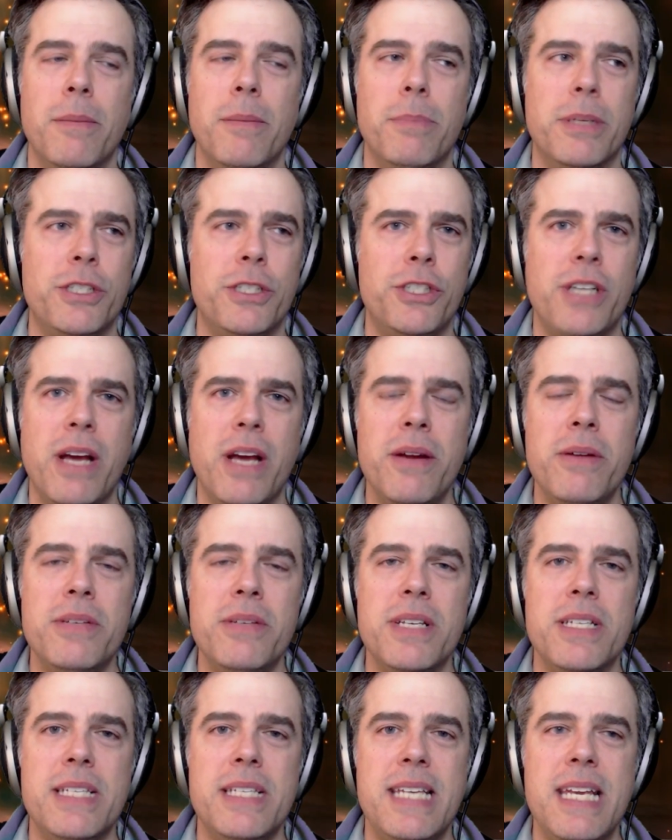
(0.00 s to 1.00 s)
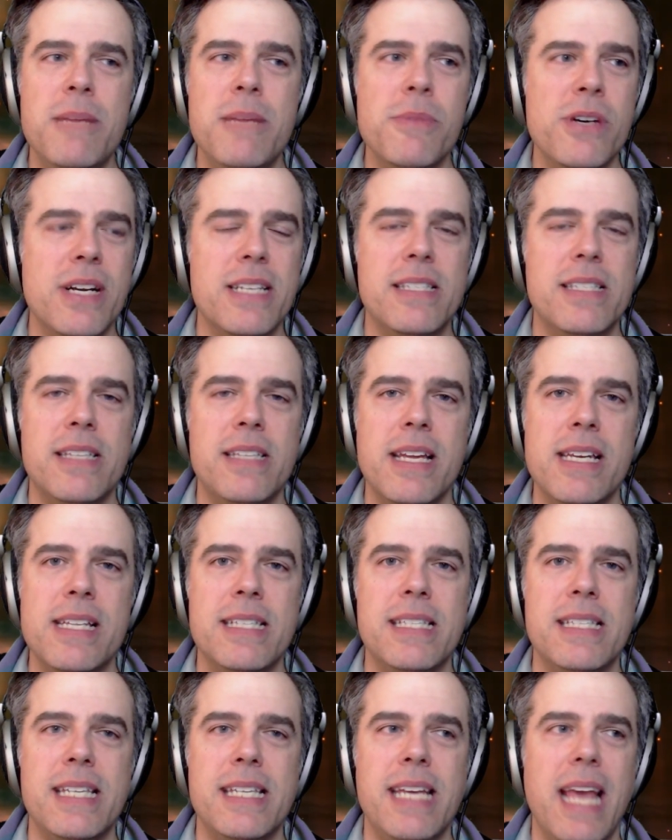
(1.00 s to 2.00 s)
But shout out to Temur
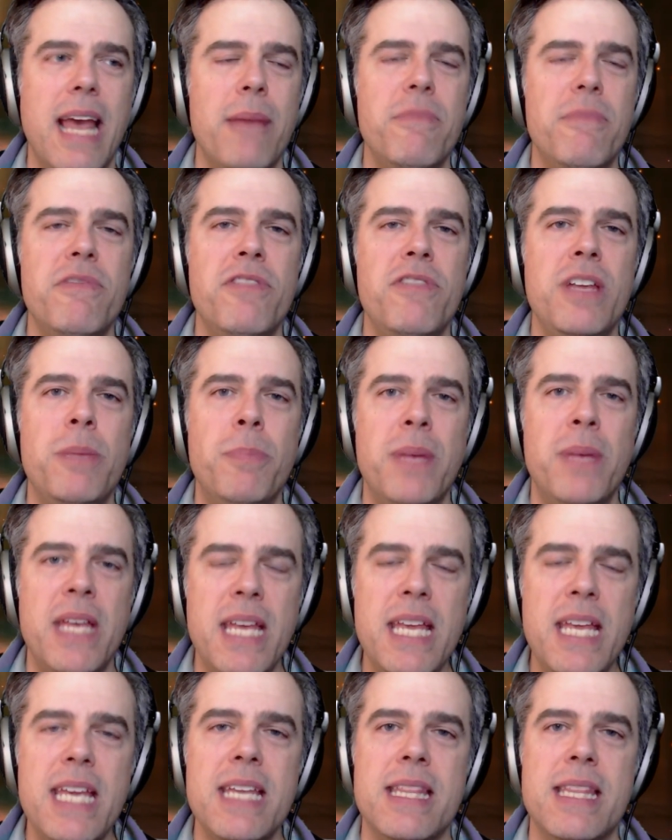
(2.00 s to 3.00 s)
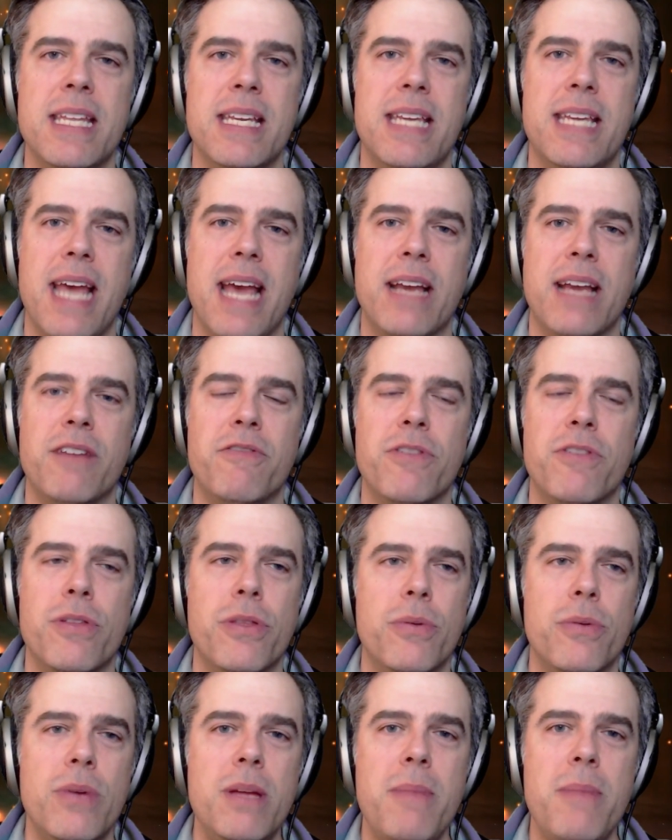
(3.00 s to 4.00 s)
Ascendancy, MVP in the deck. For
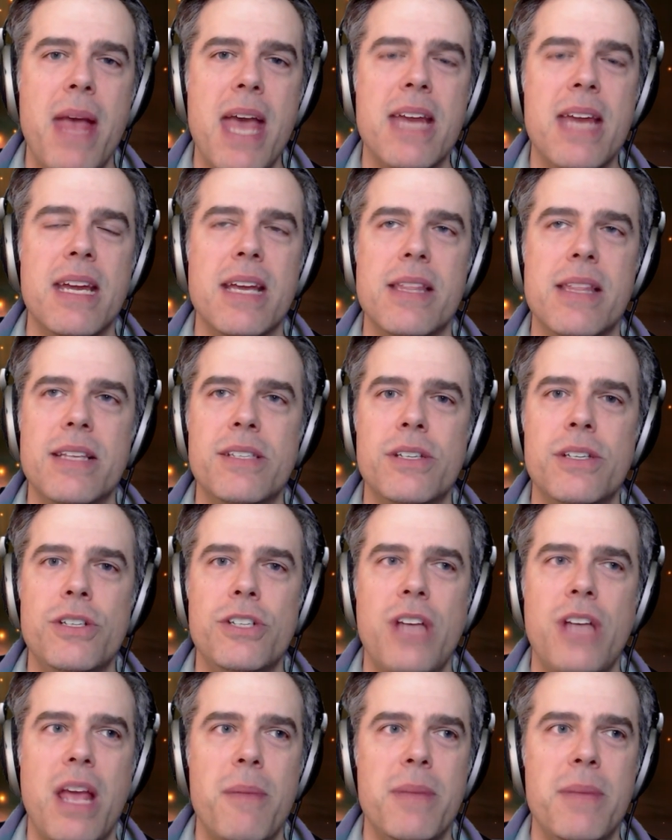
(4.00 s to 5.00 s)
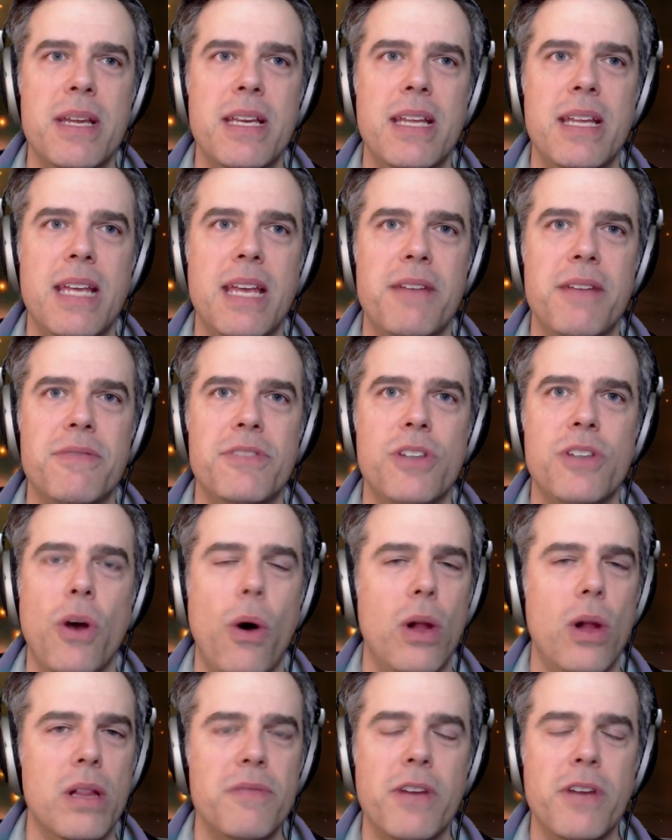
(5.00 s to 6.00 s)
3 mana, this enchantment gives
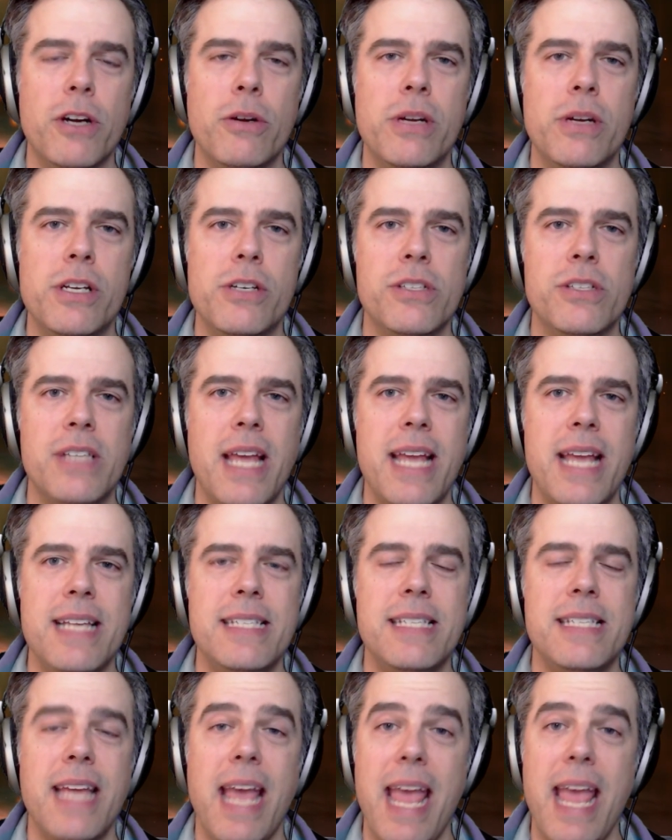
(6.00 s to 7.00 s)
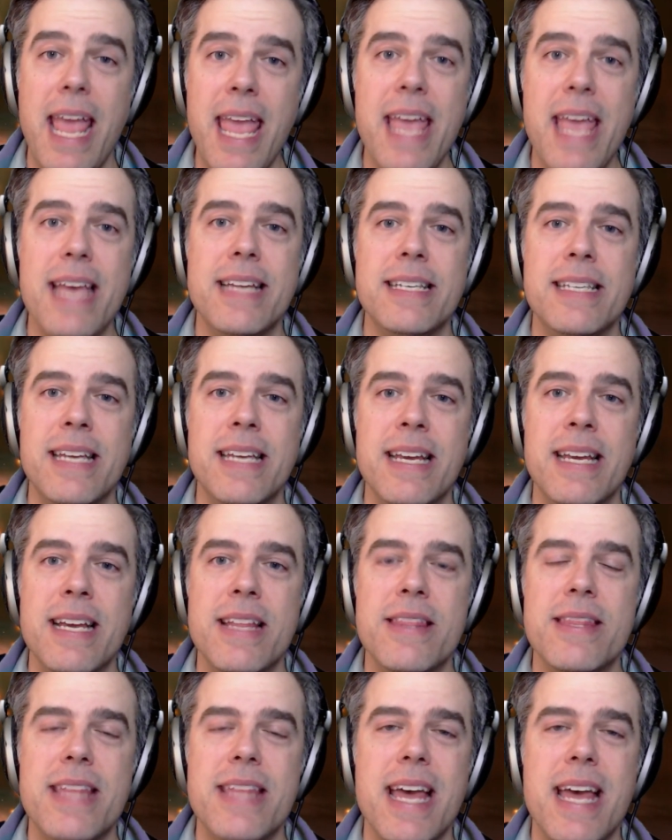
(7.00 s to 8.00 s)
all of our creatures haste, and
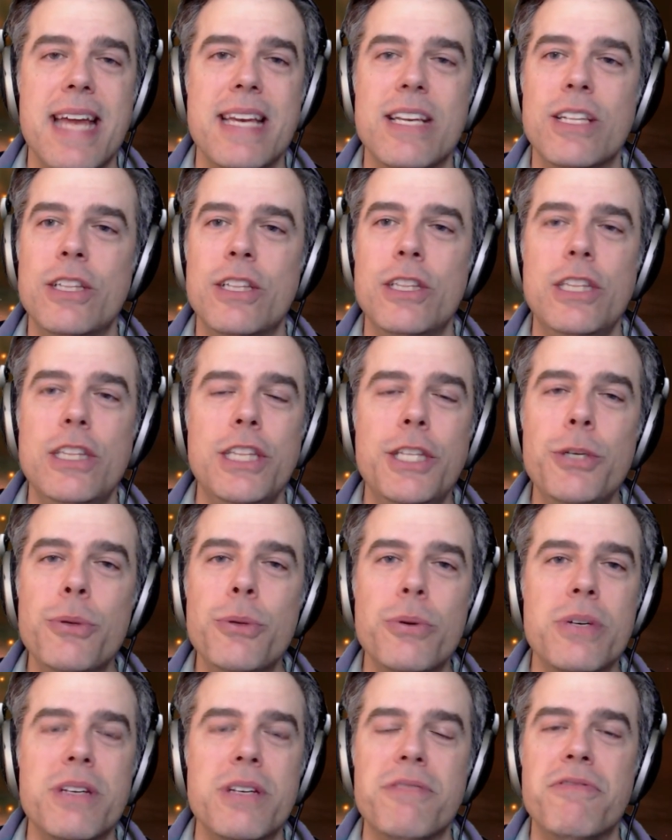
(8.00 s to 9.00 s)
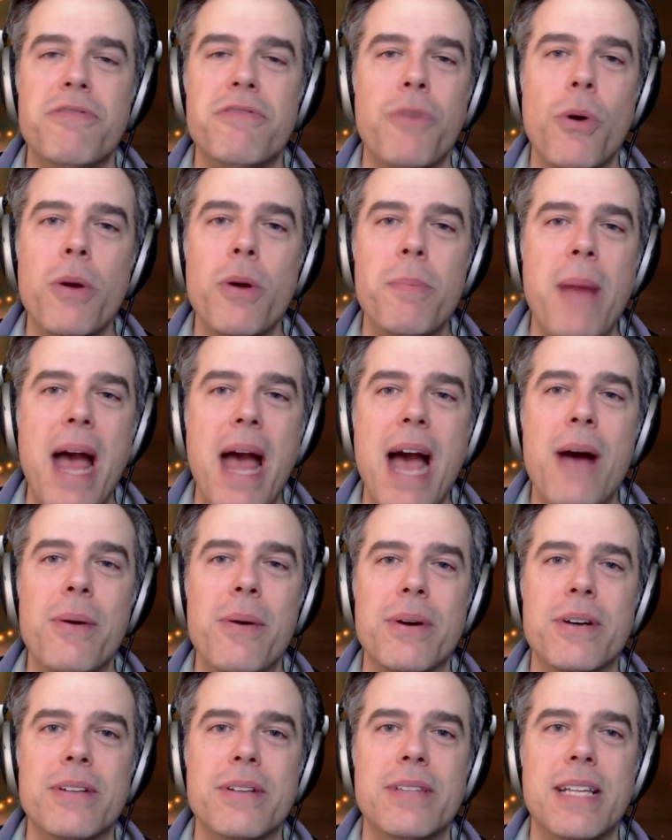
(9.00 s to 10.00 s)
that lucrative 4
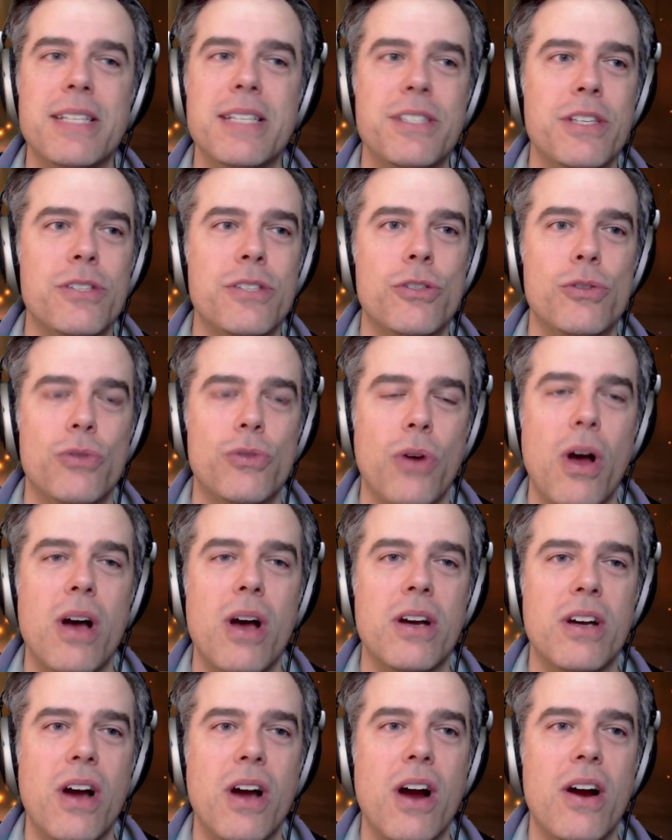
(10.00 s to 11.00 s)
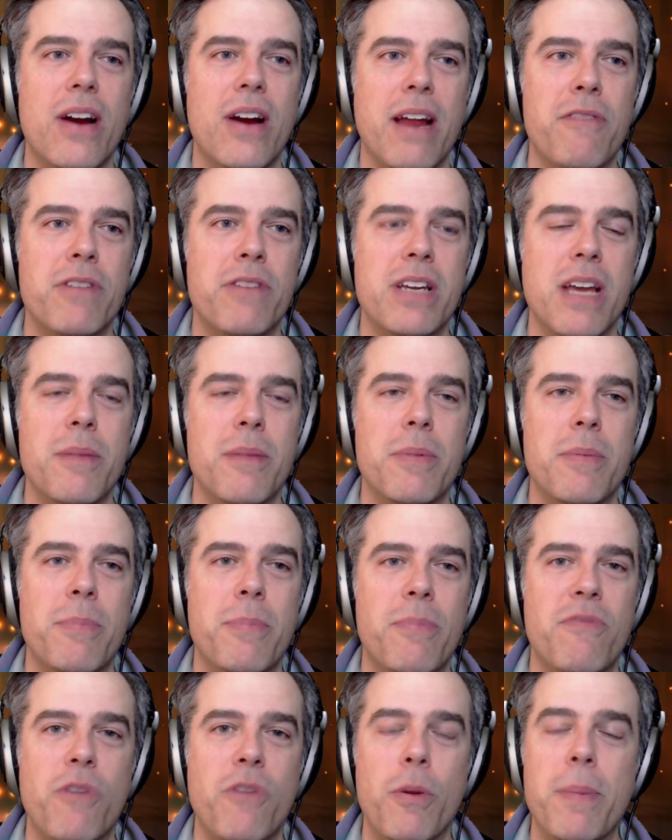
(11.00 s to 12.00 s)
power lets us draw a card every time a
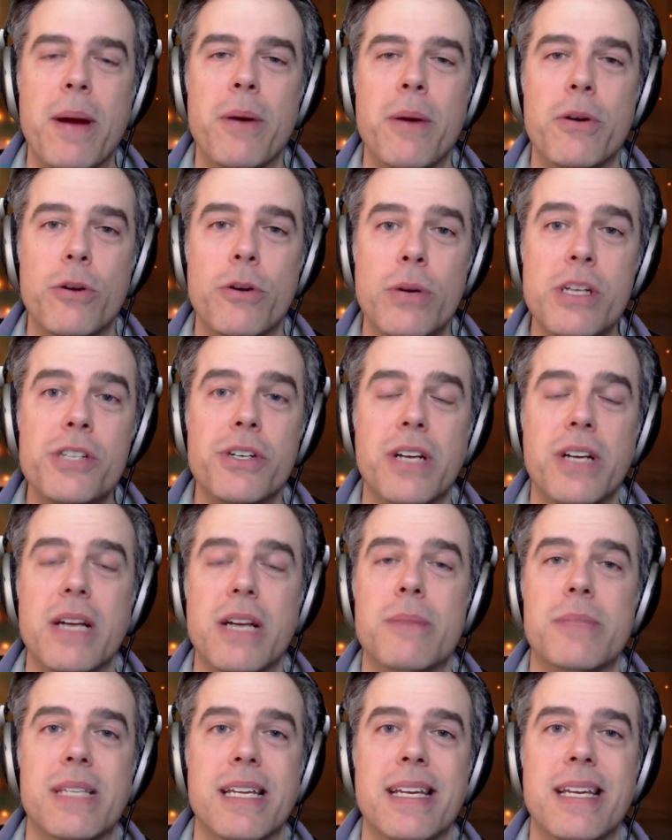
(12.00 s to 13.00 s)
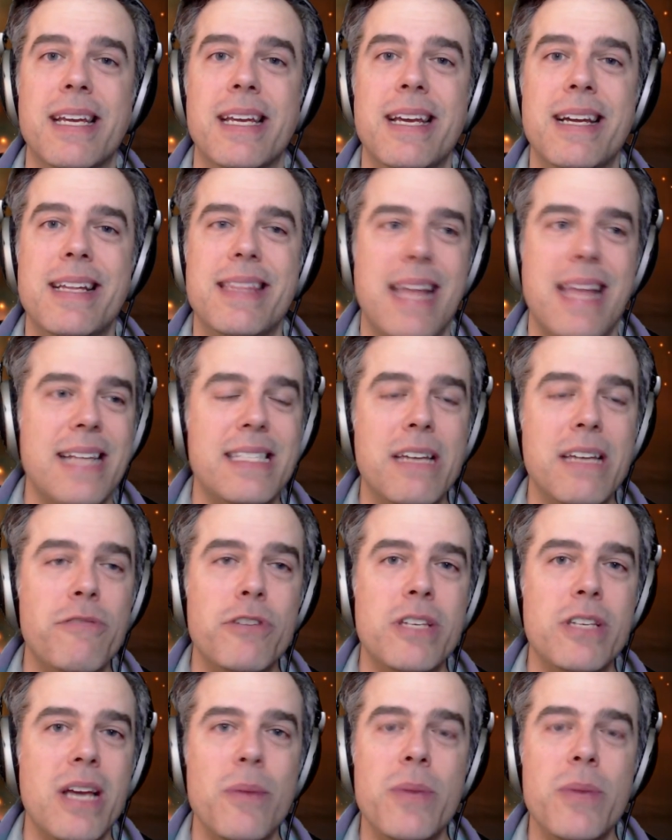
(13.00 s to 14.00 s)
4 power creature comes in. That's
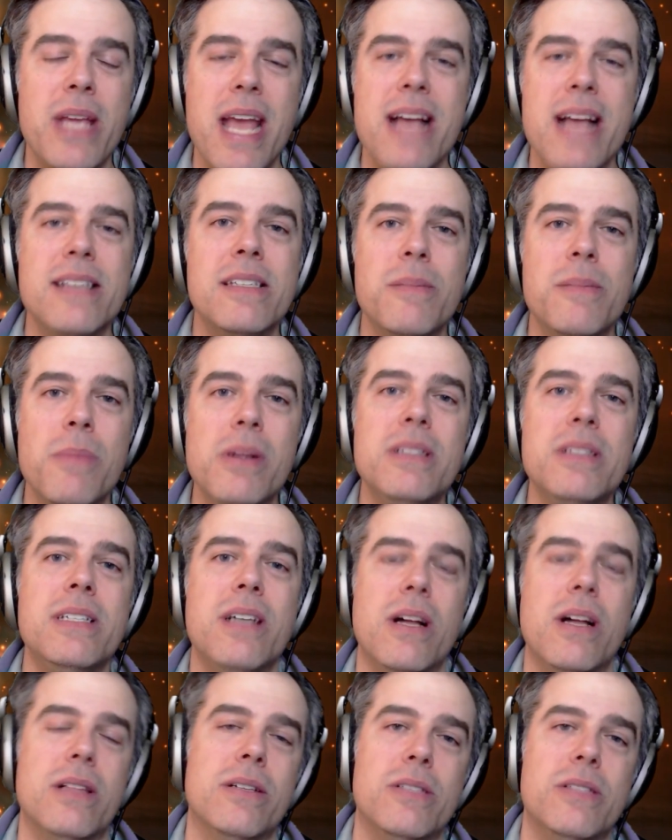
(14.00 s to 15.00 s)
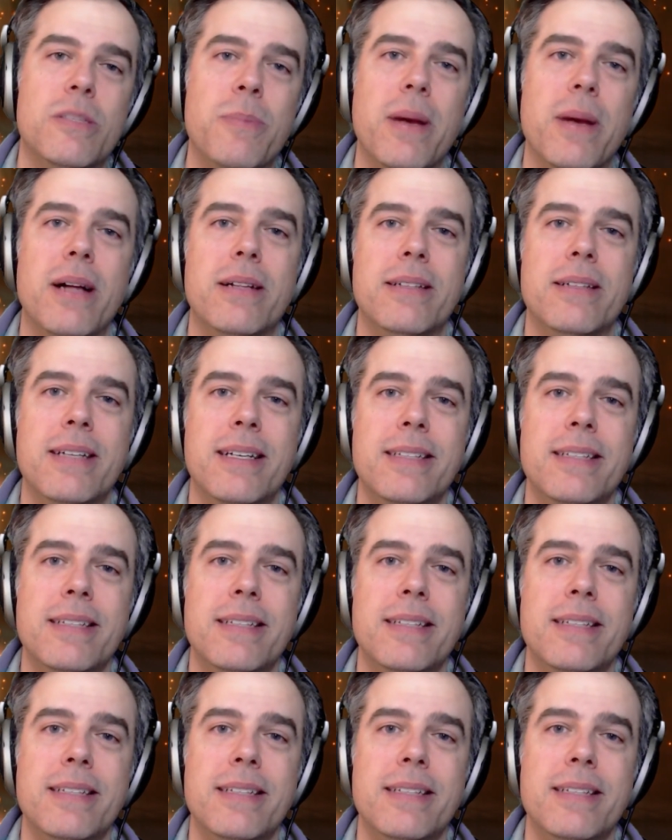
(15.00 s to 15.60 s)
every time we cast a multicolored spell.